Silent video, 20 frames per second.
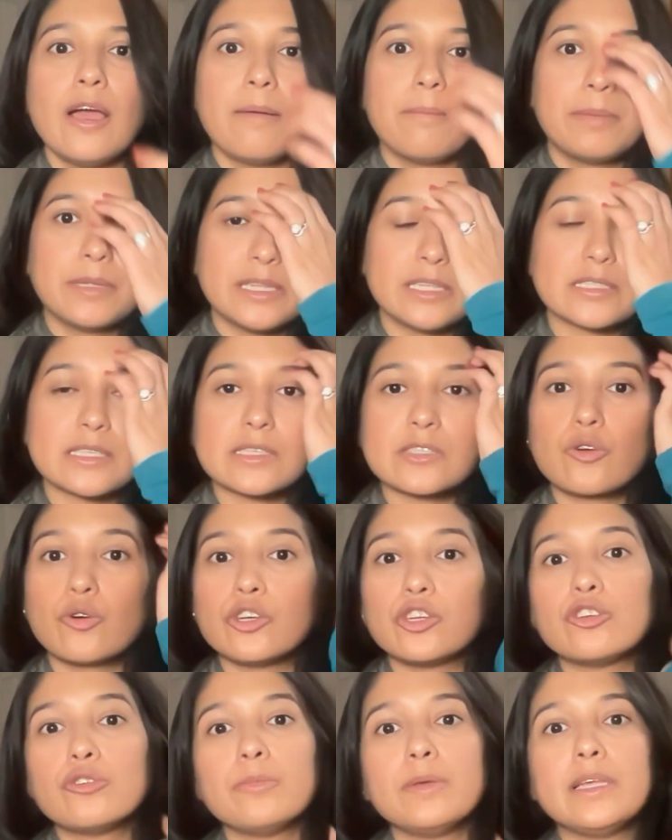but this is going
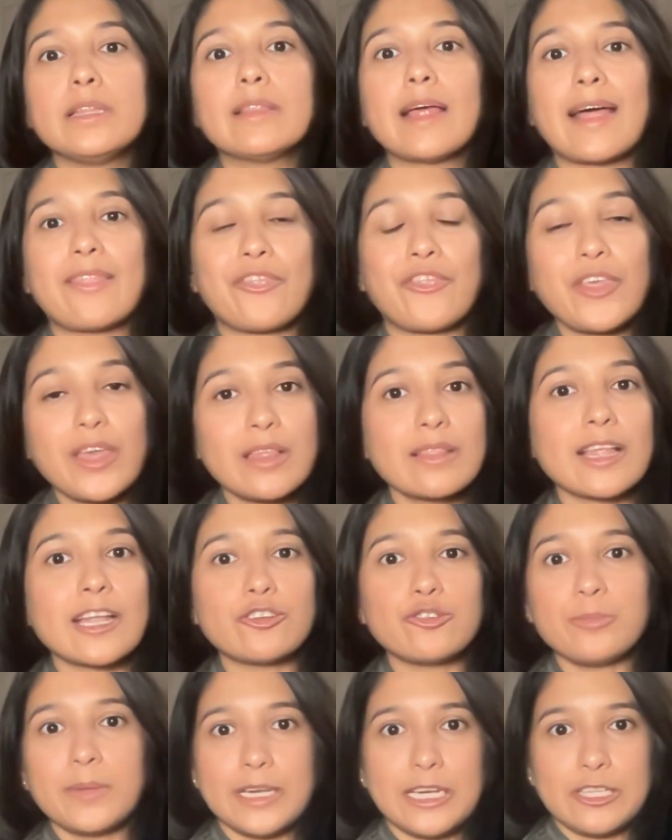to be that thing that
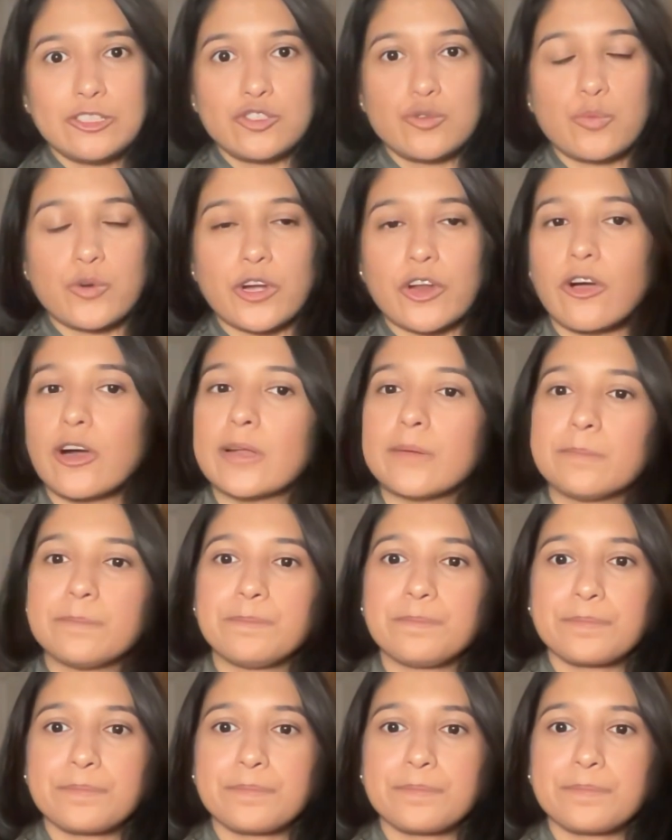you may need to work on.